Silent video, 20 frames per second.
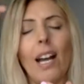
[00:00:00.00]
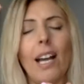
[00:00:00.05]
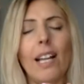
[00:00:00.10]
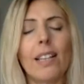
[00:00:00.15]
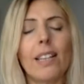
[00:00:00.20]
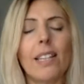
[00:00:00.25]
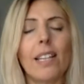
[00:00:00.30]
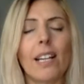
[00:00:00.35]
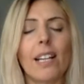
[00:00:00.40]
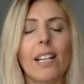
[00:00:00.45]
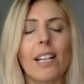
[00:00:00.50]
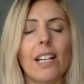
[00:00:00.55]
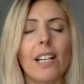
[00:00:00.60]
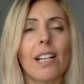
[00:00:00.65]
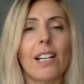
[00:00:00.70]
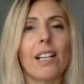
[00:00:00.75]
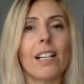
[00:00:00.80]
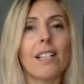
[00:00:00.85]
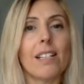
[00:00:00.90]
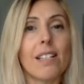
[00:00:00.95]
at the
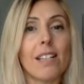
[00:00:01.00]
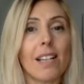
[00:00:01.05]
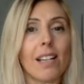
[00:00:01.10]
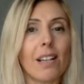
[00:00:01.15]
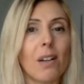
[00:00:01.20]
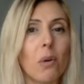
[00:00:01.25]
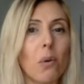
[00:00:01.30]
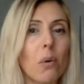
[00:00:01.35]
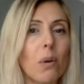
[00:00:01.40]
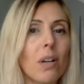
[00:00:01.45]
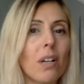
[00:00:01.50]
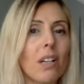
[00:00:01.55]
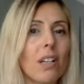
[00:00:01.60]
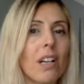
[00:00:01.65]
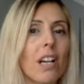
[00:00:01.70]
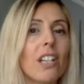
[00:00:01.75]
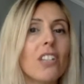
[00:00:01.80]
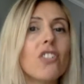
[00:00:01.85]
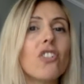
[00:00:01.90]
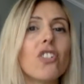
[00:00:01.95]

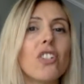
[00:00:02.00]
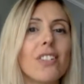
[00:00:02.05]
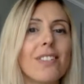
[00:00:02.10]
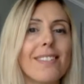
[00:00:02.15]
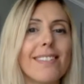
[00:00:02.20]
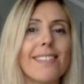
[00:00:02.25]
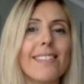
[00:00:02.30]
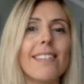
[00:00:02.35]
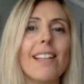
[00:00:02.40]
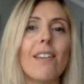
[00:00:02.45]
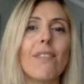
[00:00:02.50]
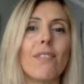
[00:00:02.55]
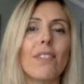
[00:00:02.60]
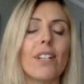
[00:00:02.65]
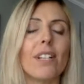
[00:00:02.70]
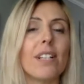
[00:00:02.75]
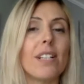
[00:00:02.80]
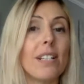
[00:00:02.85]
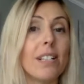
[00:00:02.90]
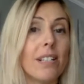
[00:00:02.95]
conscious
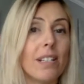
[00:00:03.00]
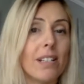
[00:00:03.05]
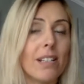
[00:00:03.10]
level